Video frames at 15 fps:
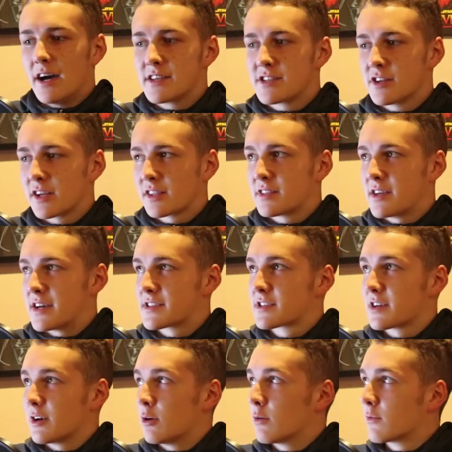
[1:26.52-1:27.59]
I still like the
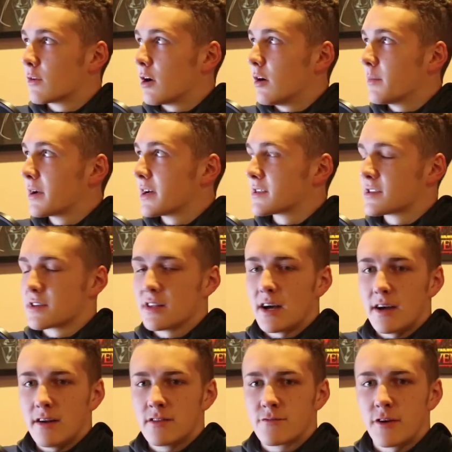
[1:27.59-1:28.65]
desk overall because
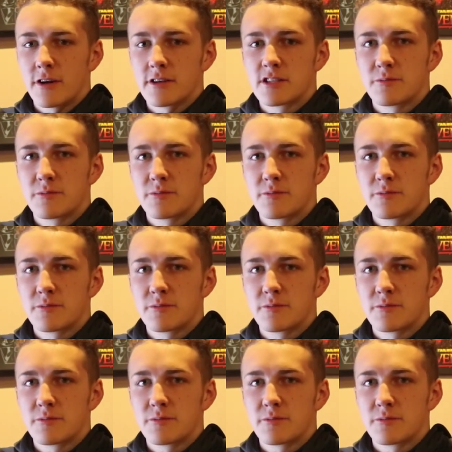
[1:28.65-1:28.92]
it's very